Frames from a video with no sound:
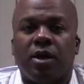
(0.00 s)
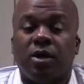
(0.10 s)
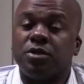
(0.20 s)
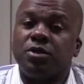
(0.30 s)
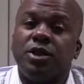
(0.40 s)

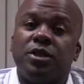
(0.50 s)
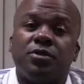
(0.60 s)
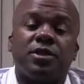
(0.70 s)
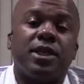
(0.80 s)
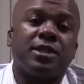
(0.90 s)
Also, you need
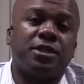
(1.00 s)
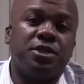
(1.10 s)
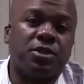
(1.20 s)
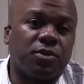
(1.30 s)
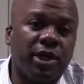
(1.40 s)
to assess the
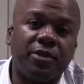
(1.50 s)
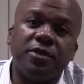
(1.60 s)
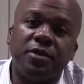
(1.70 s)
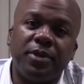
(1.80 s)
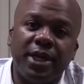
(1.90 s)
general
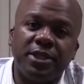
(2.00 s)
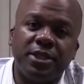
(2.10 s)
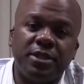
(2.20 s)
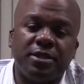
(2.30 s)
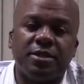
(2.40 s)
health of the
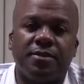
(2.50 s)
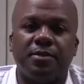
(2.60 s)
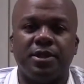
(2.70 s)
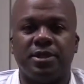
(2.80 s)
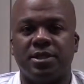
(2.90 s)
patient.
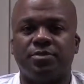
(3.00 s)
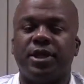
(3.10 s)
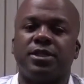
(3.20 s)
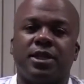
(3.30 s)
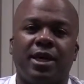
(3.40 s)
Does this
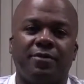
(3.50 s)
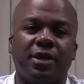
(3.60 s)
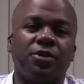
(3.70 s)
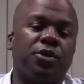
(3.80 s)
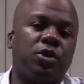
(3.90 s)
patient
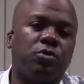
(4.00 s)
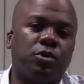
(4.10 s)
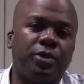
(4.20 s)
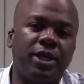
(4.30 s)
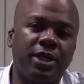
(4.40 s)
have other
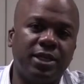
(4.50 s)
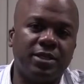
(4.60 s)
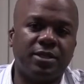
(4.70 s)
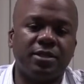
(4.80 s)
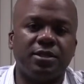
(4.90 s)

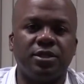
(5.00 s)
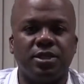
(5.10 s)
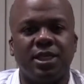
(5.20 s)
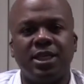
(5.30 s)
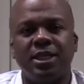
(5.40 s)
comorbidities, such
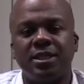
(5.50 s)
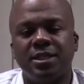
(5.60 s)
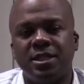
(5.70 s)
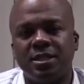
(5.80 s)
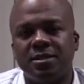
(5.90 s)
as kidney
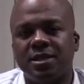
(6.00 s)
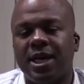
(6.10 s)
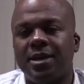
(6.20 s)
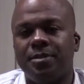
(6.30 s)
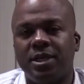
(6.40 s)
disease,
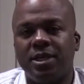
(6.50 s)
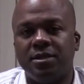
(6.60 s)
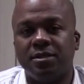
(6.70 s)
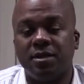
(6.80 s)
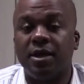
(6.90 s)

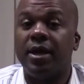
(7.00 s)
diabetes,